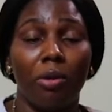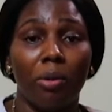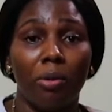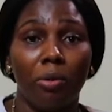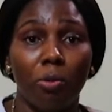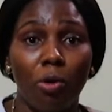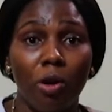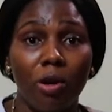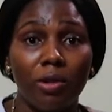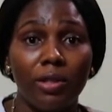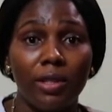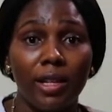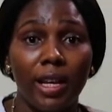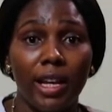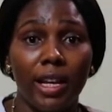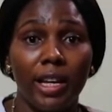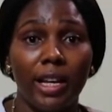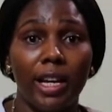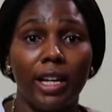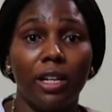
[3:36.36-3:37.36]
once a
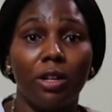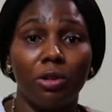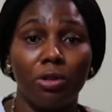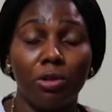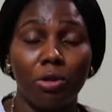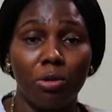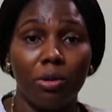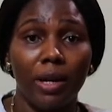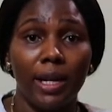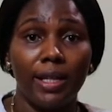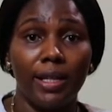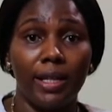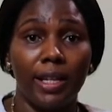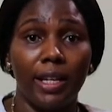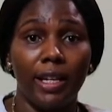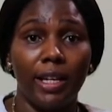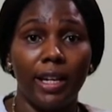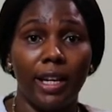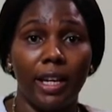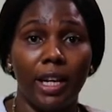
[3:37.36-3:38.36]
year or twice a
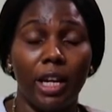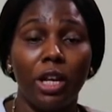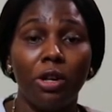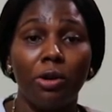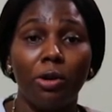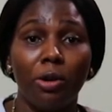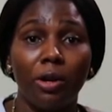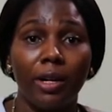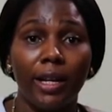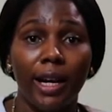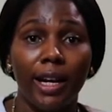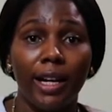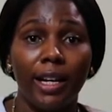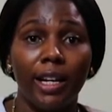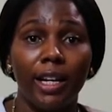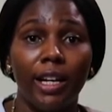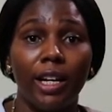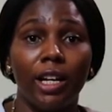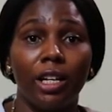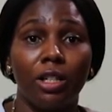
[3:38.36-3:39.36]
year in order
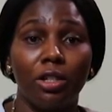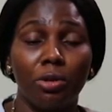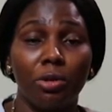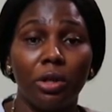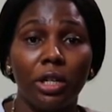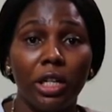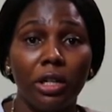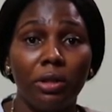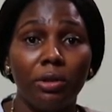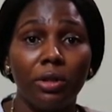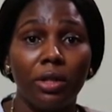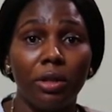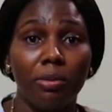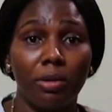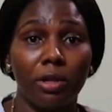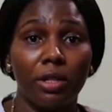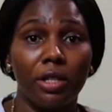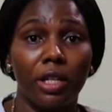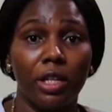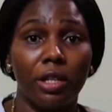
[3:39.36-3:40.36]
to kill the
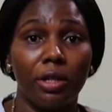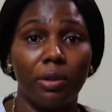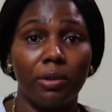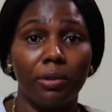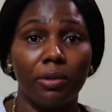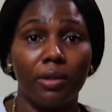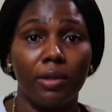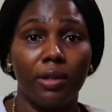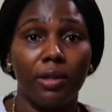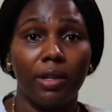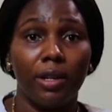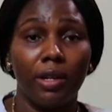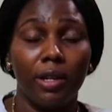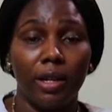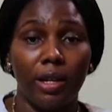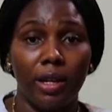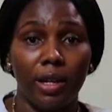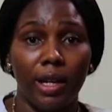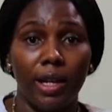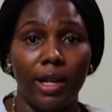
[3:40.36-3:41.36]
mosquitoes
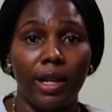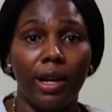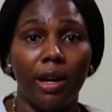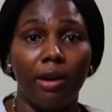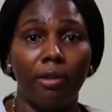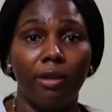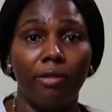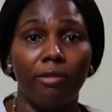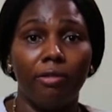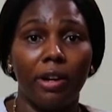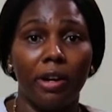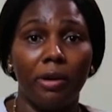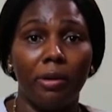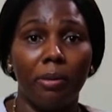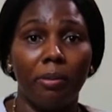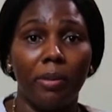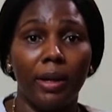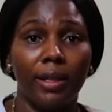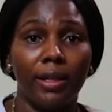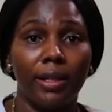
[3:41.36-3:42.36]
in our
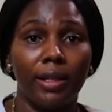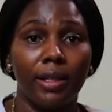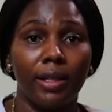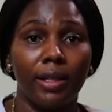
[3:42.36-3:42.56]
environment.